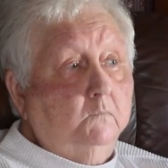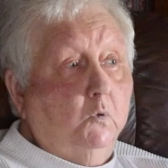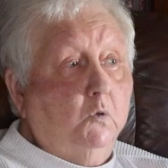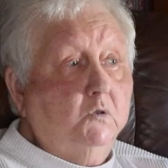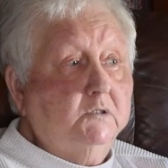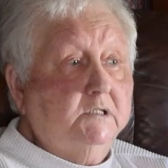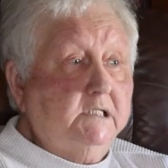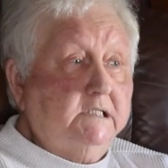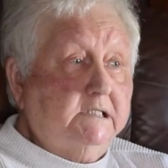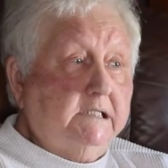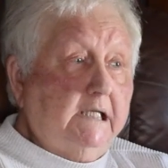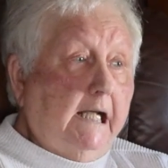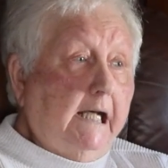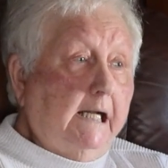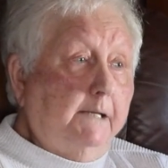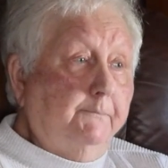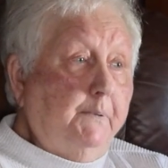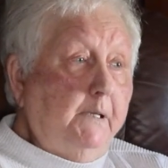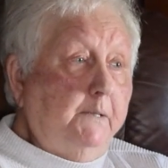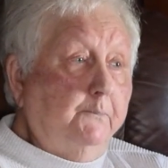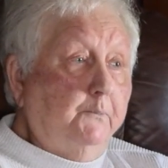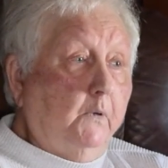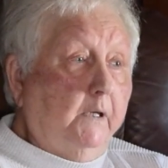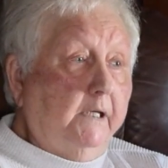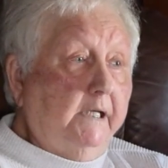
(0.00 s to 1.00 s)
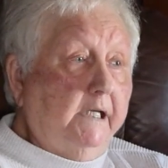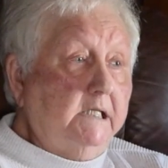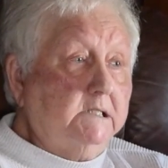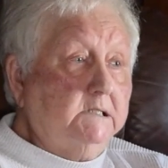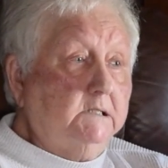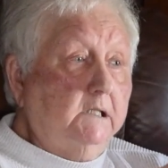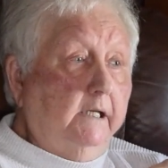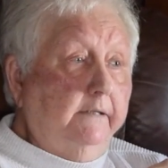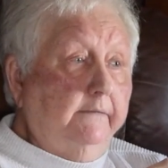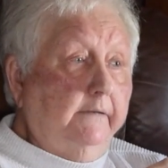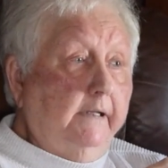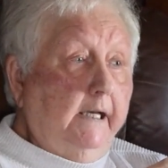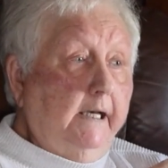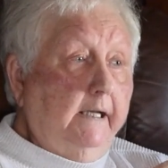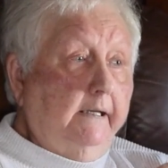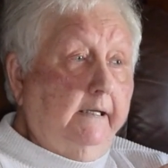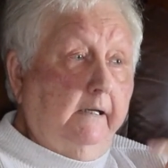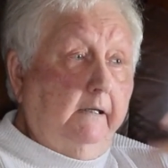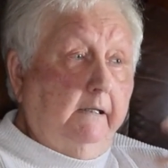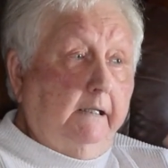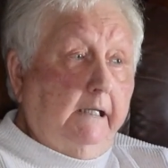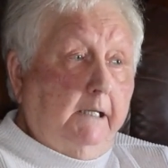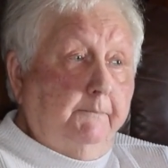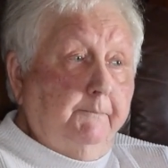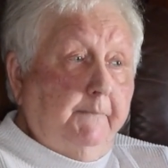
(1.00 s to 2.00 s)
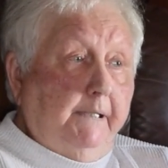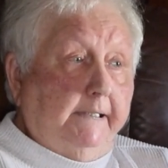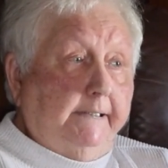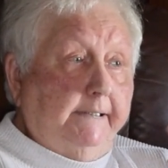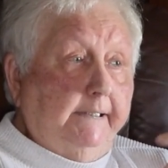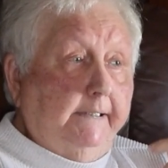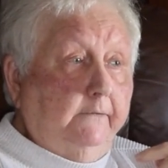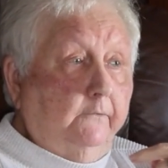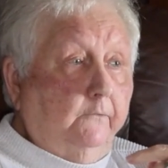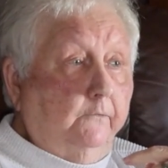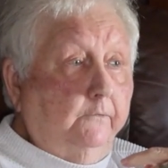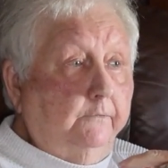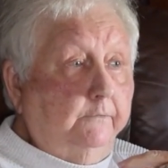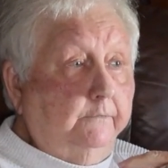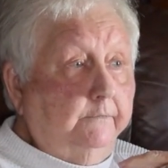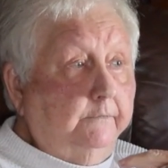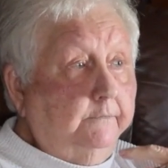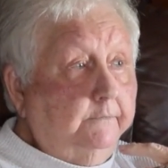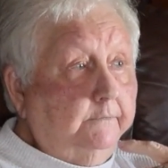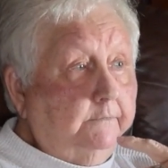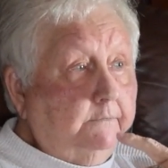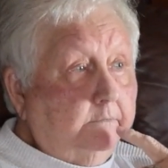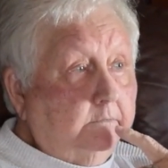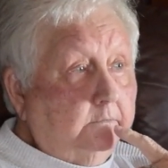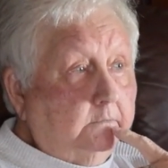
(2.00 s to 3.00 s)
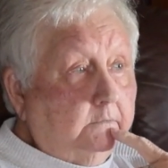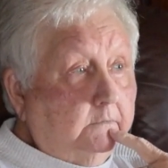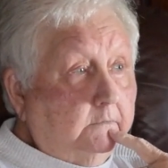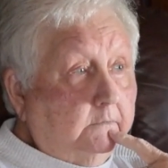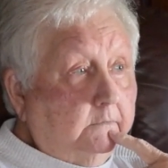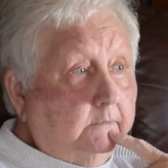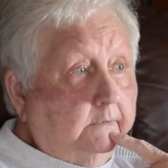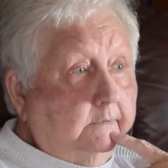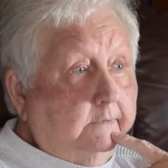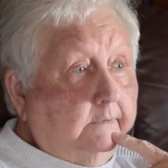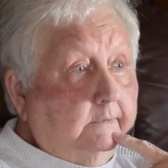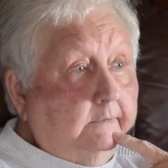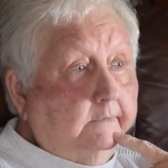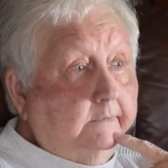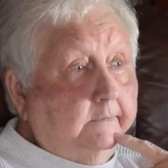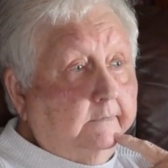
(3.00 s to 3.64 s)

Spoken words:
of course, there's a lot of people, I guess, like that. They ain't got to be a Teager.